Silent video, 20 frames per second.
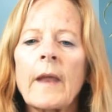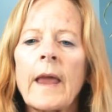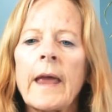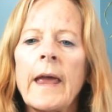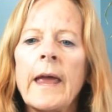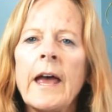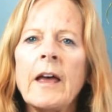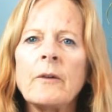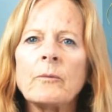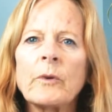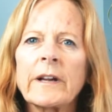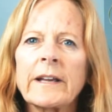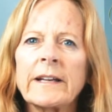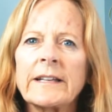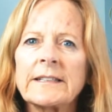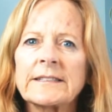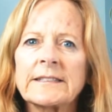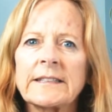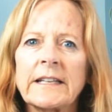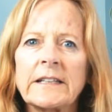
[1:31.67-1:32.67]
And we're going
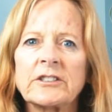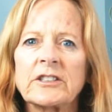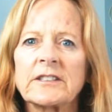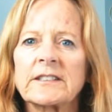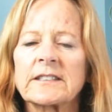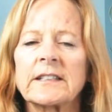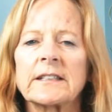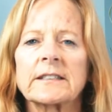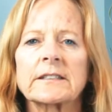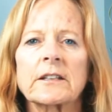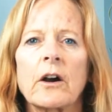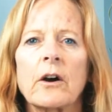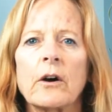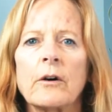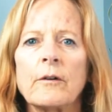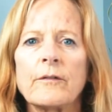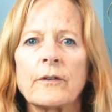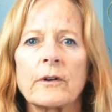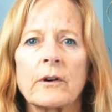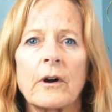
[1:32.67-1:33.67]
to see just this
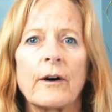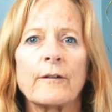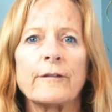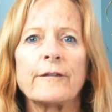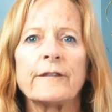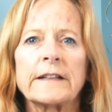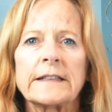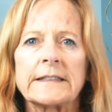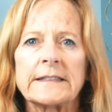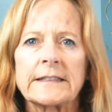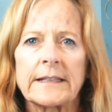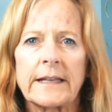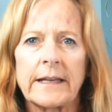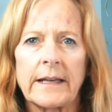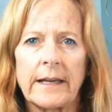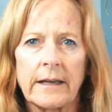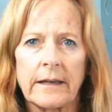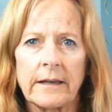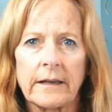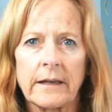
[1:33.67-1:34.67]
overall
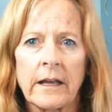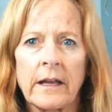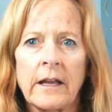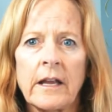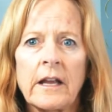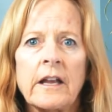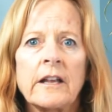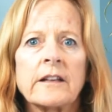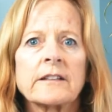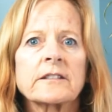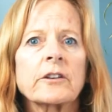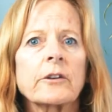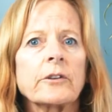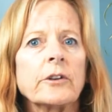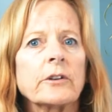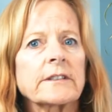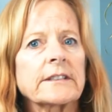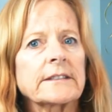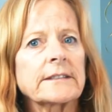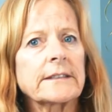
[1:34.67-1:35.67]
fatigue. So
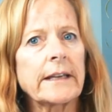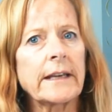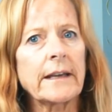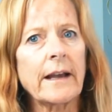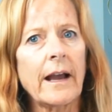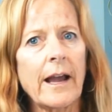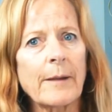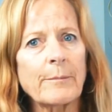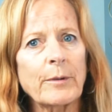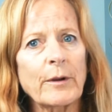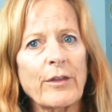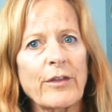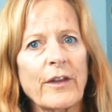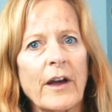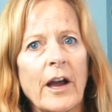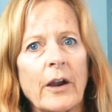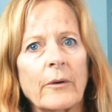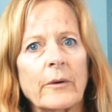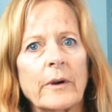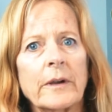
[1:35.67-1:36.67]
you'll see
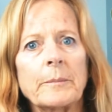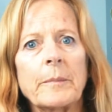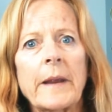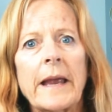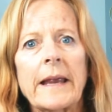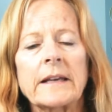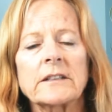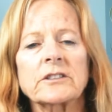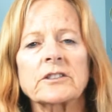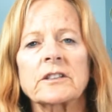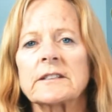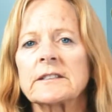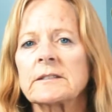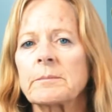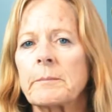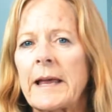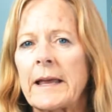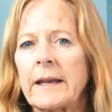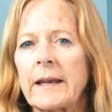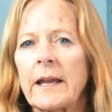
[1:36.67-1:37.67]
hypothyroid patients,
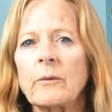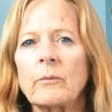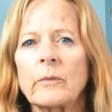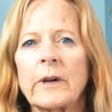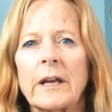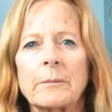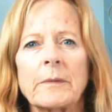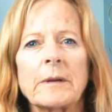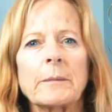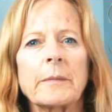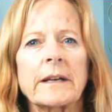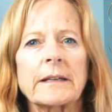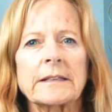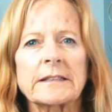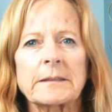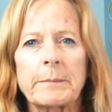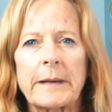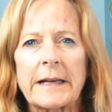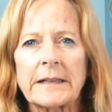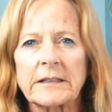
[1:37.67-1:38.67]
men and women, but
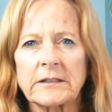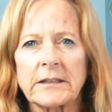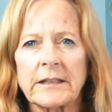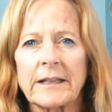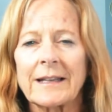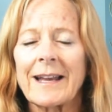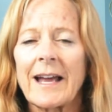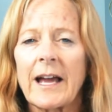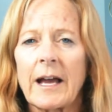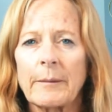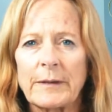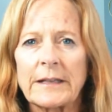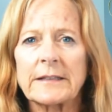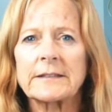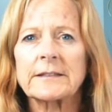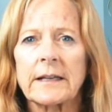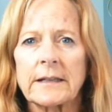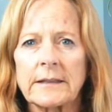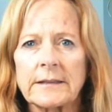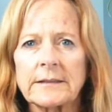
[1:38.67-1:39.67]
especially it hap- it
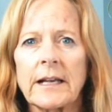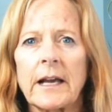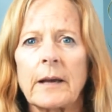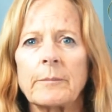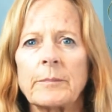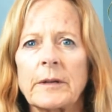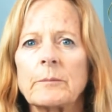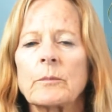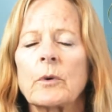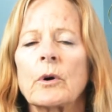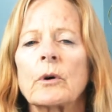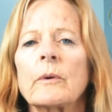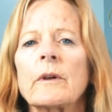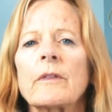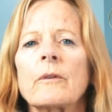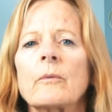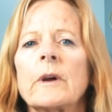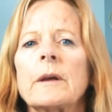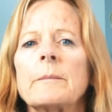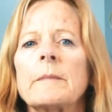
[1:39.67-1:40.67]
does happen more
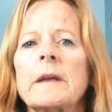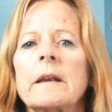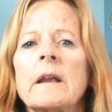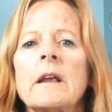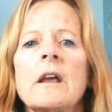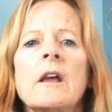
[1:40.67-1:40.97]
with women.